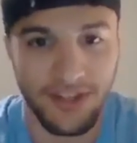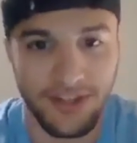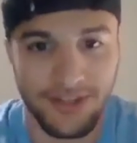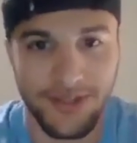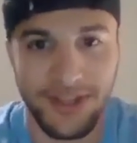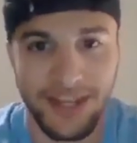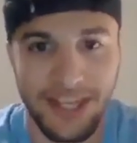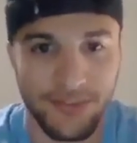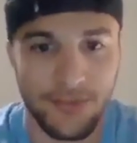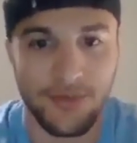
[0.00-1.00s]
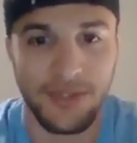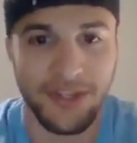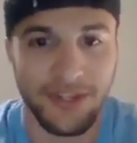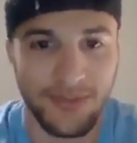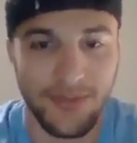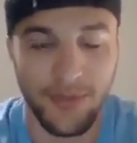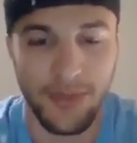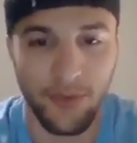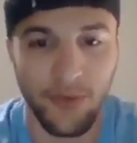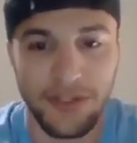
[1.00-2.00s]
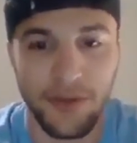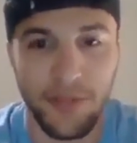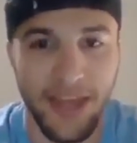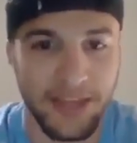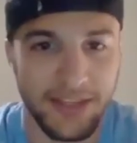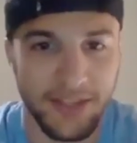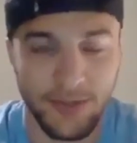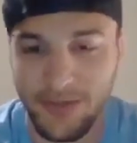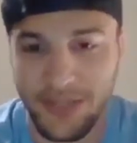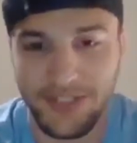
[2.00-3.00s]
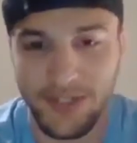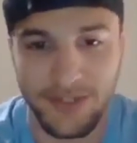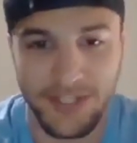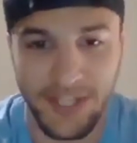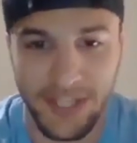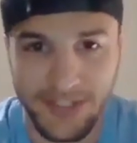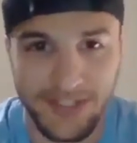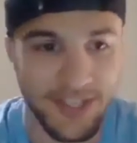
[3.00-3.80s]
So then I got two years from that one year back, which makes no sense.